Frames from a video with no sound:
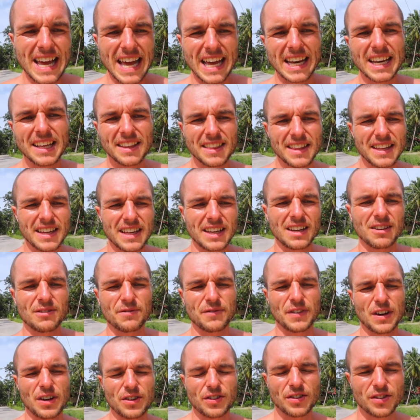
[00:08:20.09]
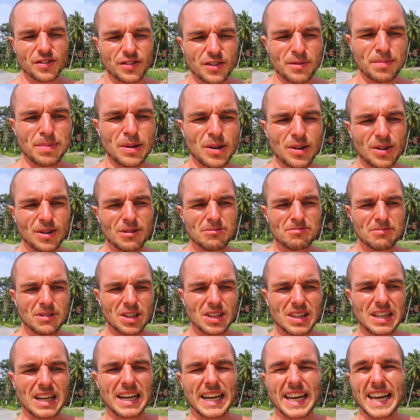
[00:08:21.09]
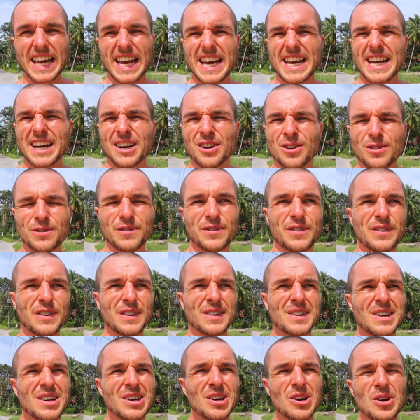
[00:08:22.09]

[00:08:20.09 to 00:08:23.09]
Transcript: anything focused upon like health,